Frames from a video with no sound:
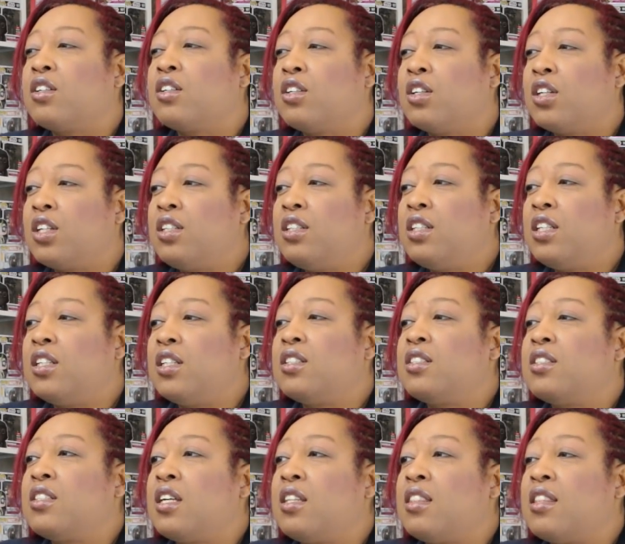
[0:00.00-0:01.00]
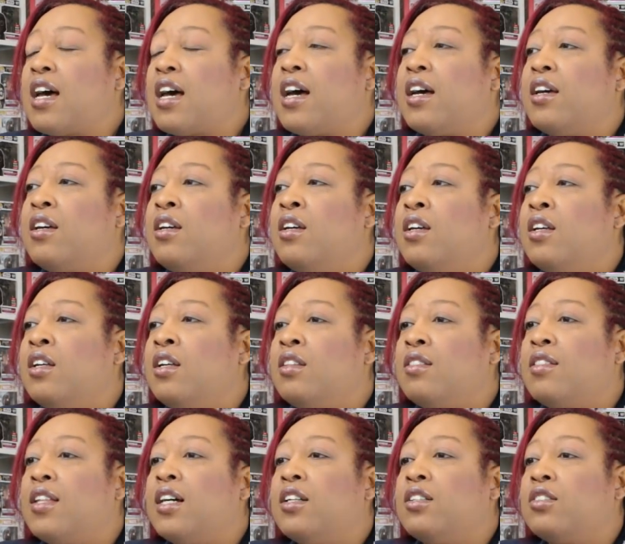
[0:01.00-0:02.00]
goodness and that
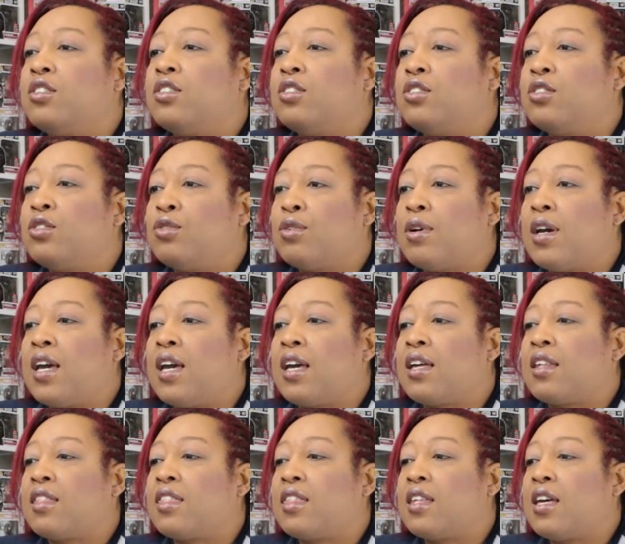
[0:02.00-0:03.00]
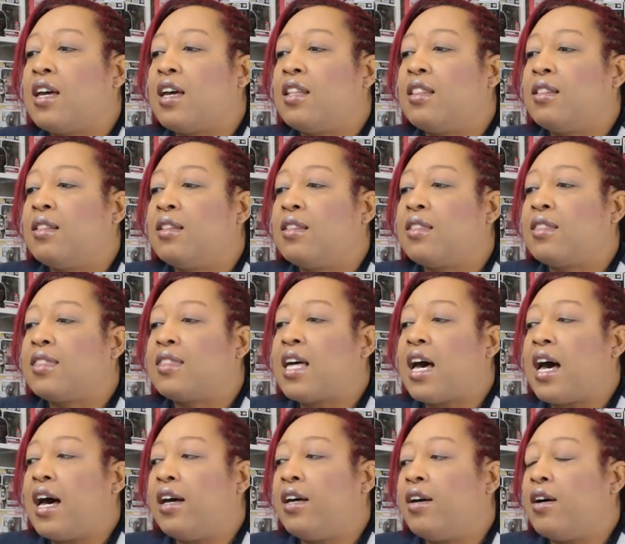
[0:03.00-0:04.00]
strength and
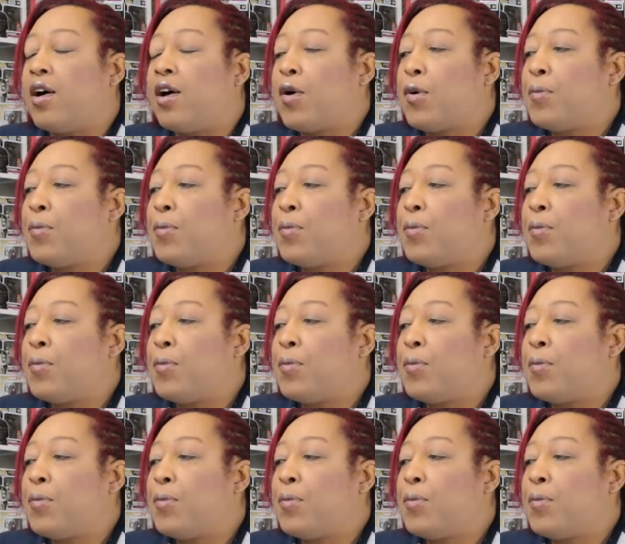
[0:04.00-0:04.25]
that,